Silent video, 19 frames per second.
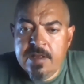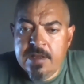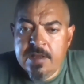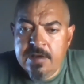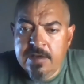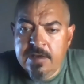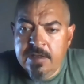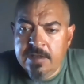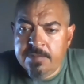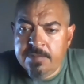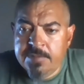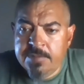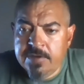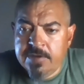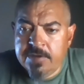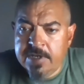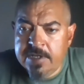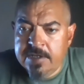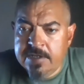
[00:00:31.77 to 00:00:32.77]
All right, let me go
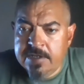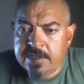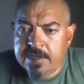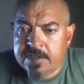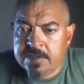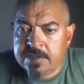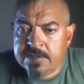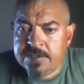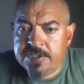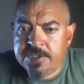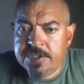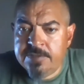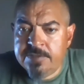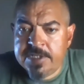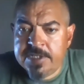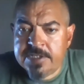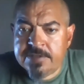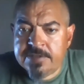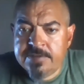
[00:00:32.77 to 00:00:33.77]
ahead and uh, share my
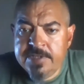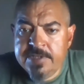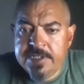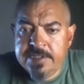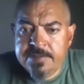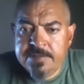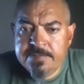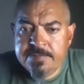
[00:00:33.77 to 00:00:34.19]
screen.